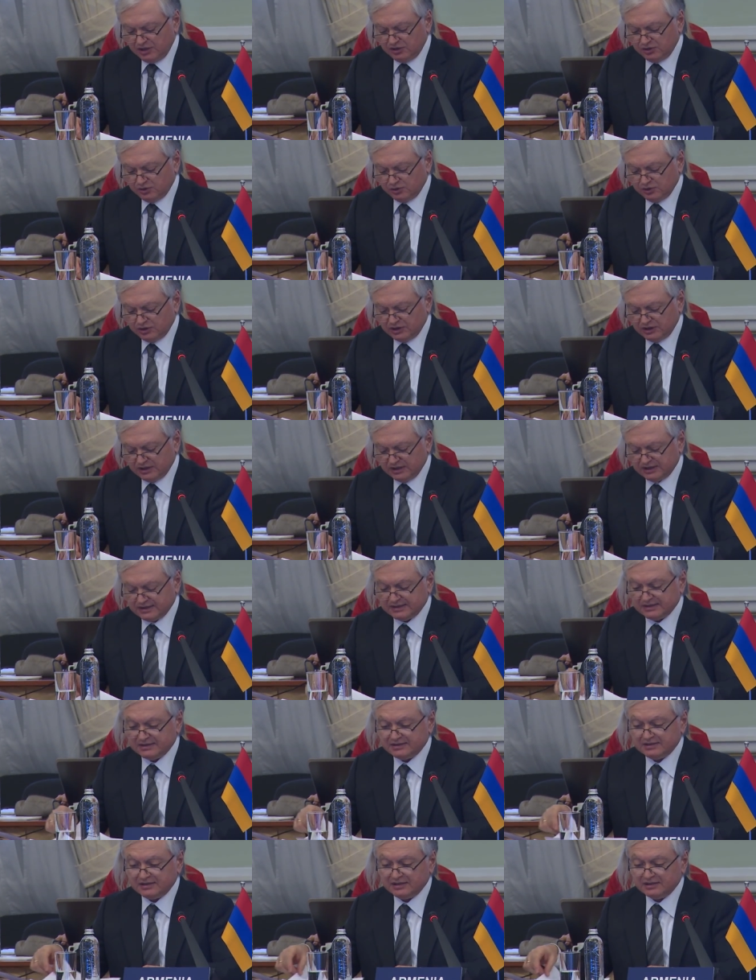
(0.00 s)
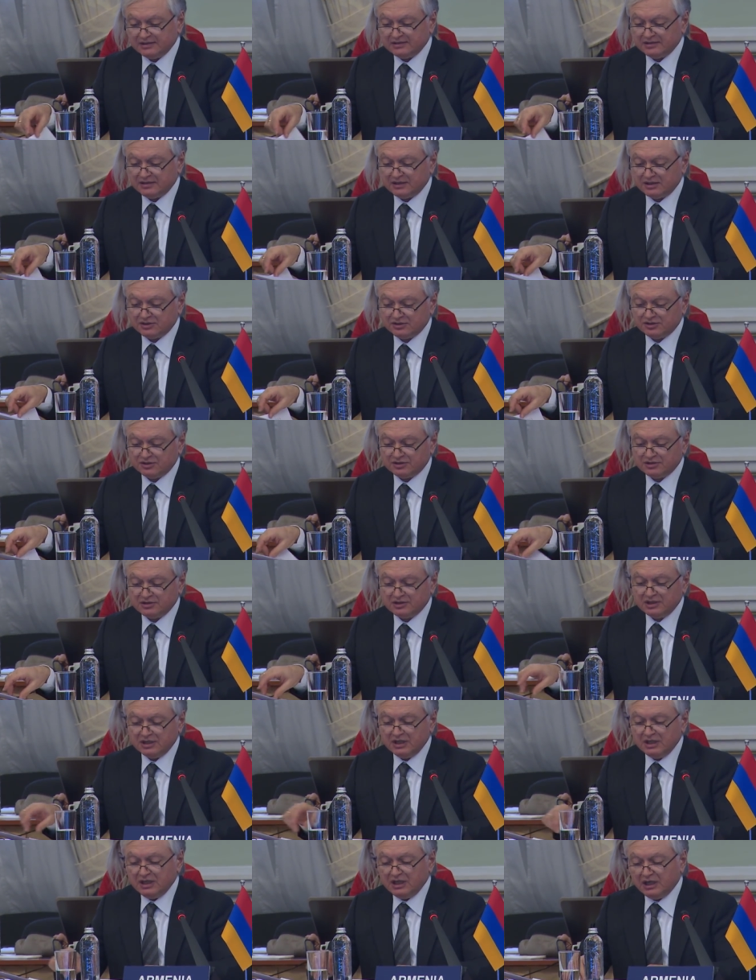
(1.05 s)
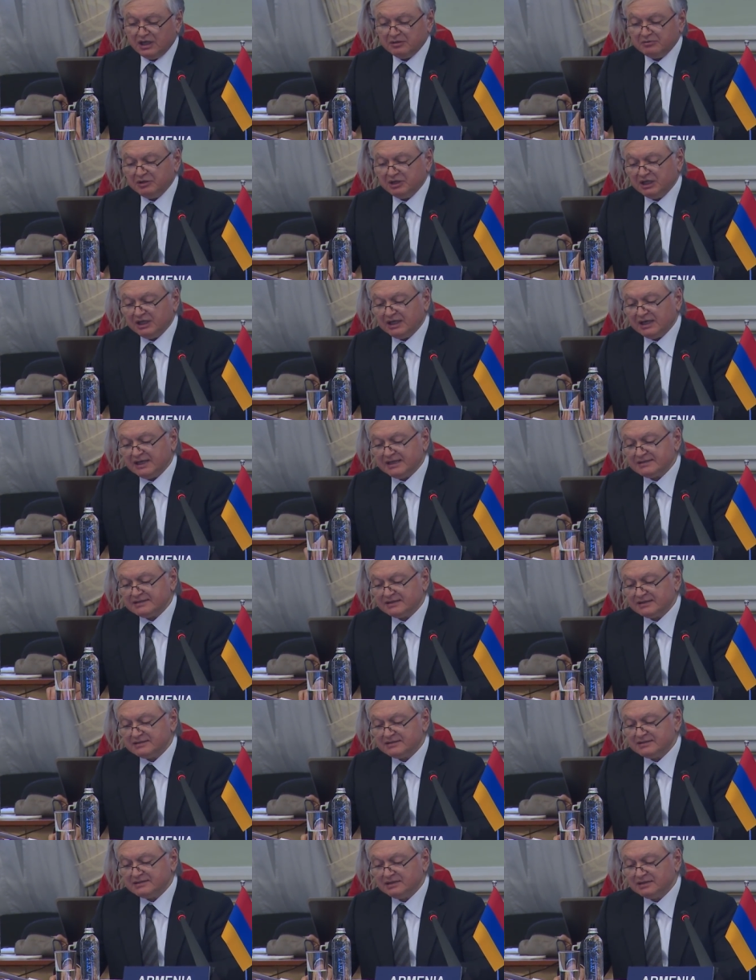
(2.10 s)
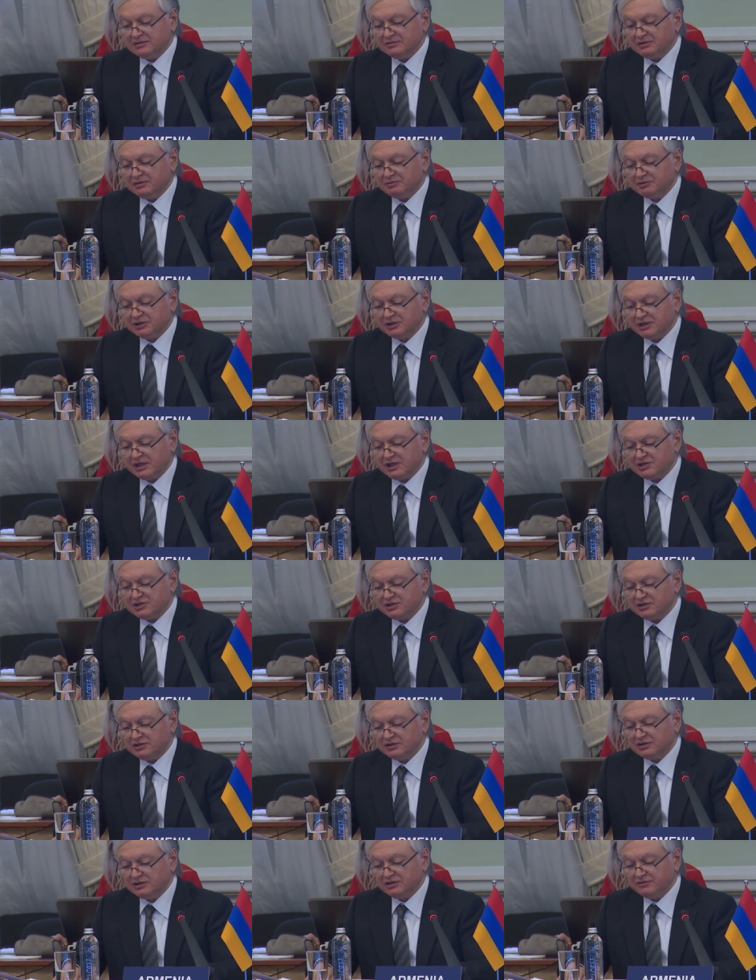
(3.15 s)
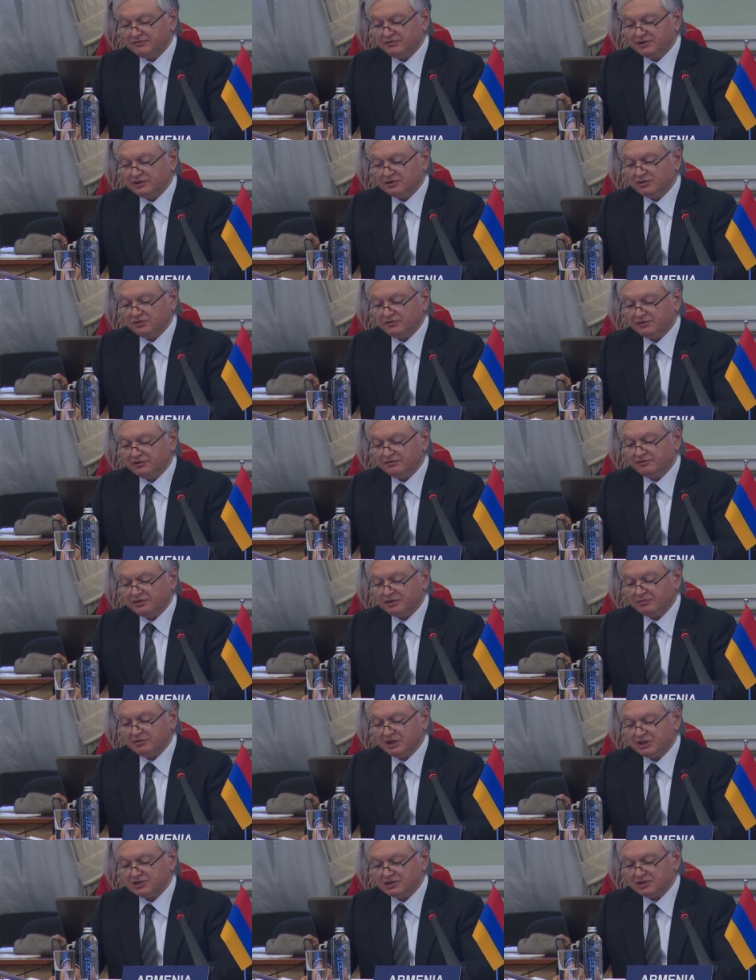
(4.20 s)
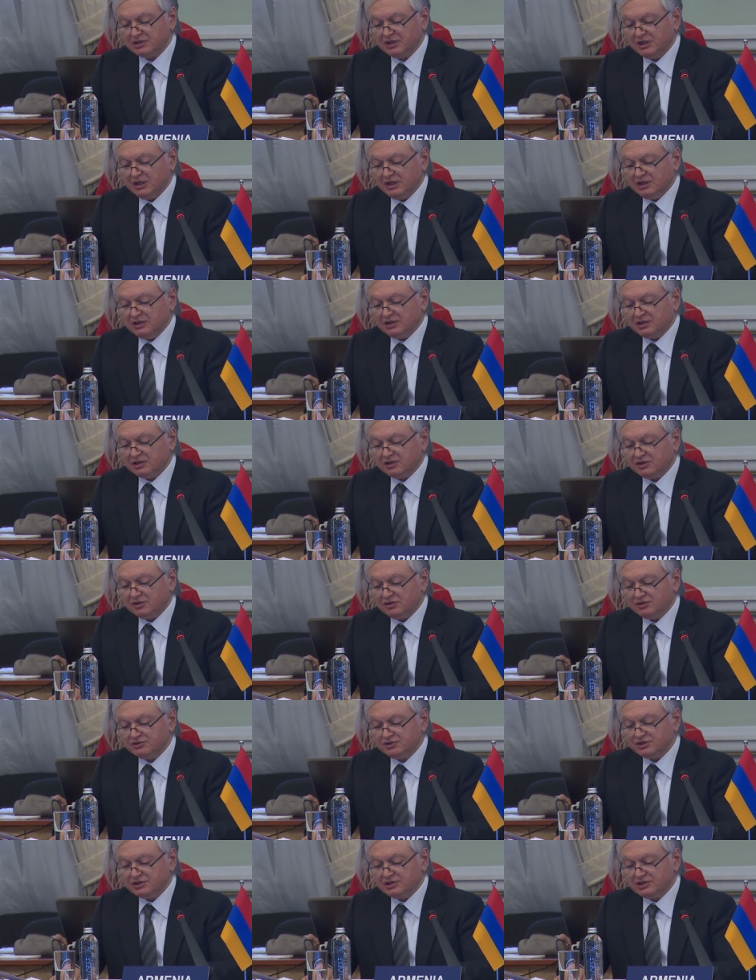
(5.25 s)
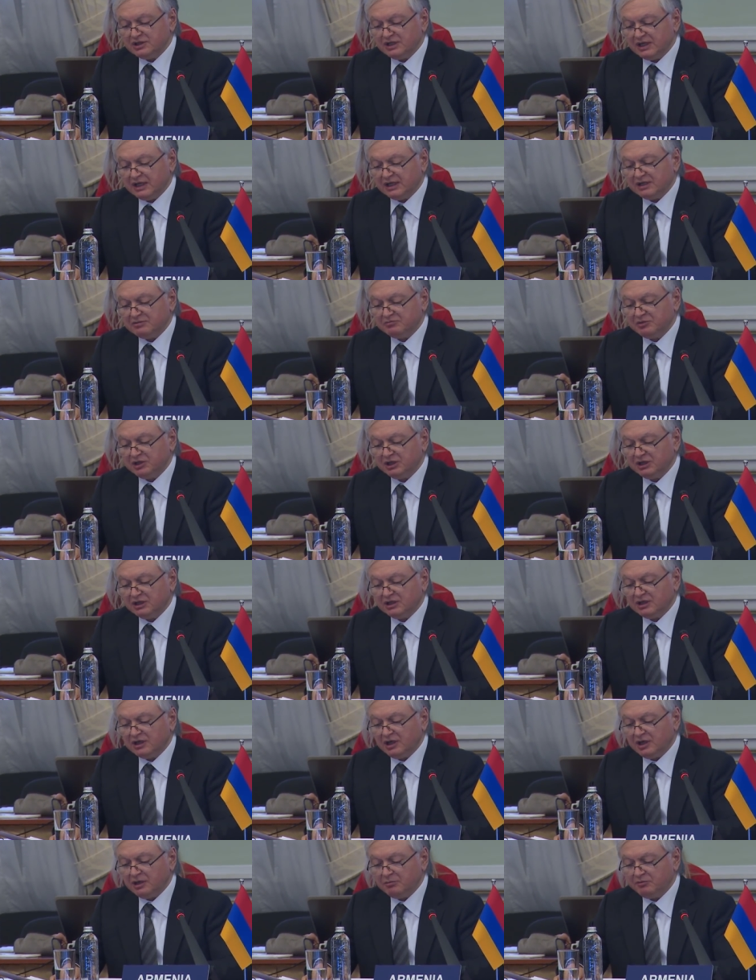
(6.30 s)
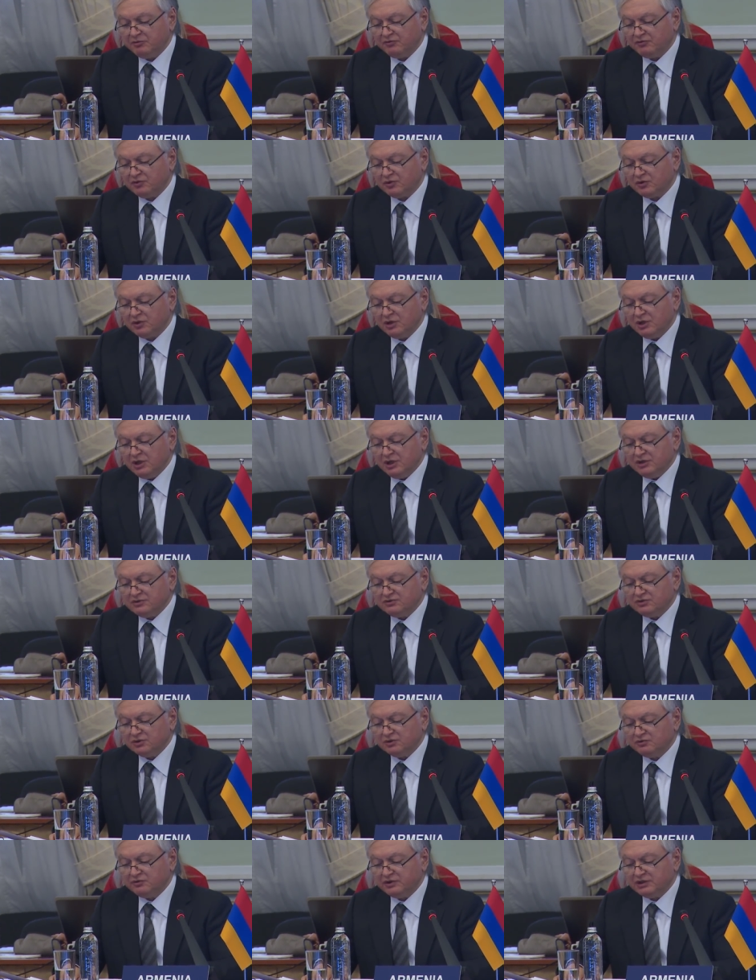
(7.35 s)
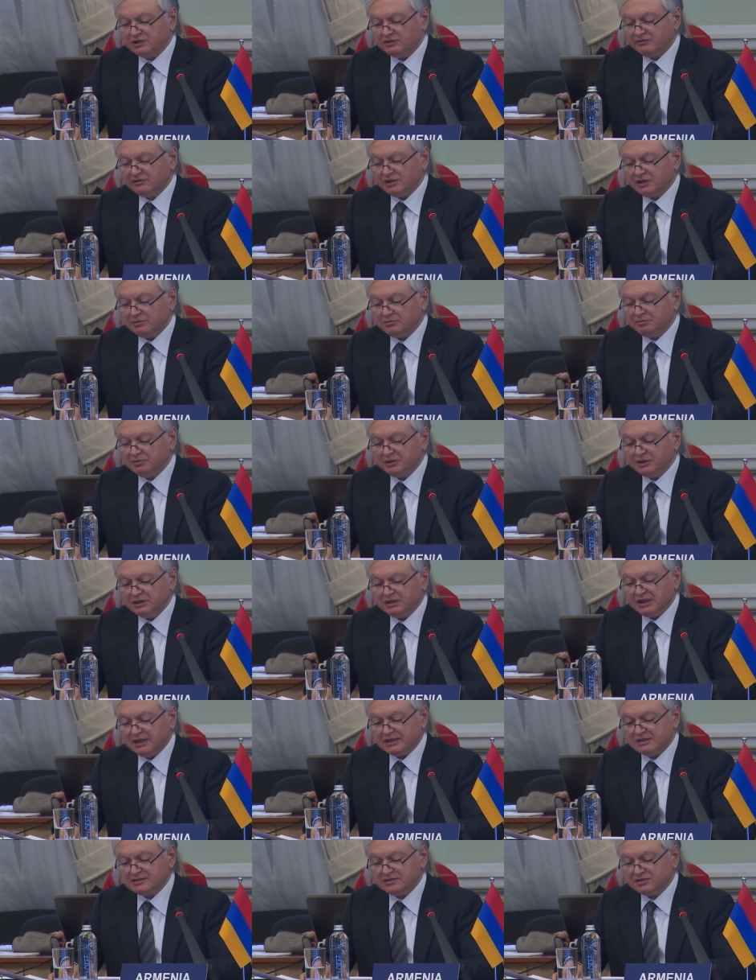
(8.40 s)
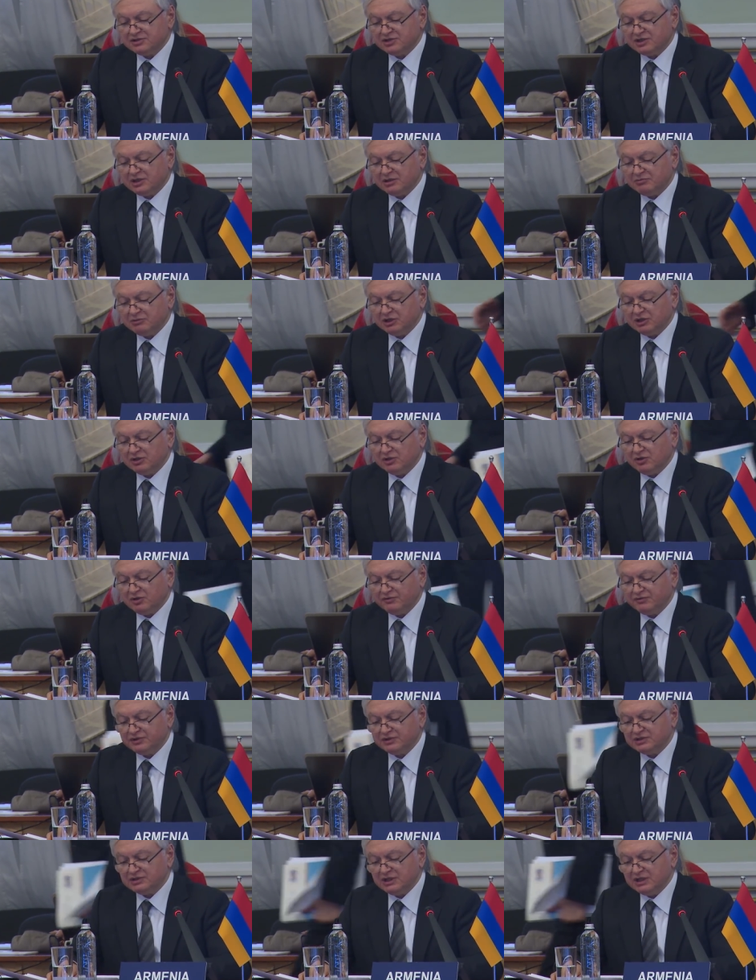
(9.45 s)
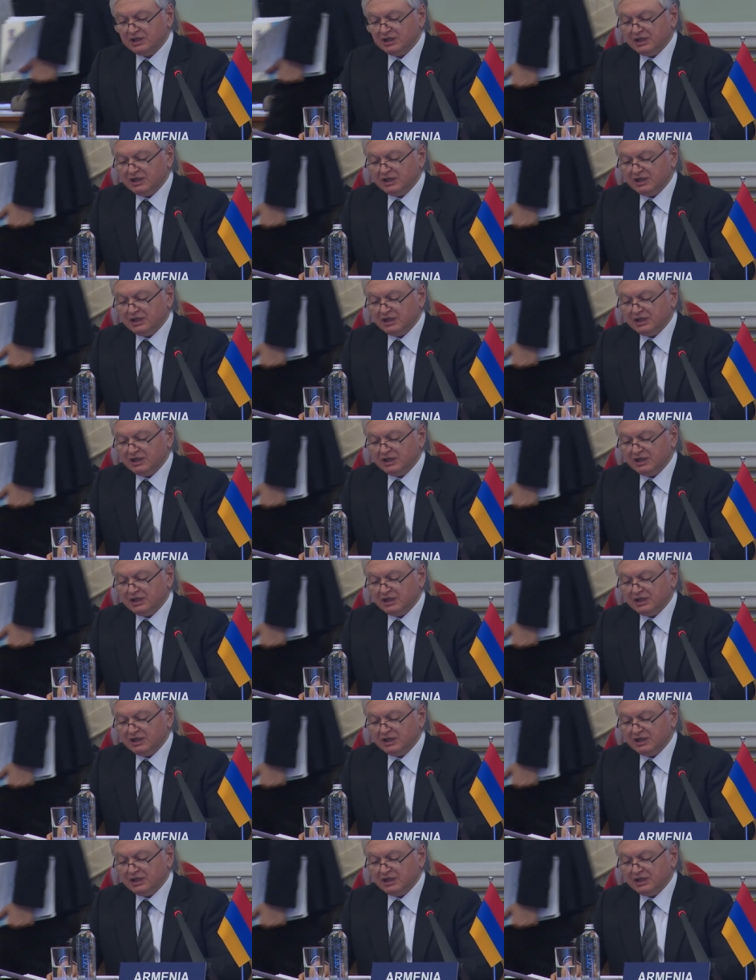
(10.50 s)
through the existing structures. Armenia has a considerable potential in the field of information technologies, and being a hub for software development as the chairman in office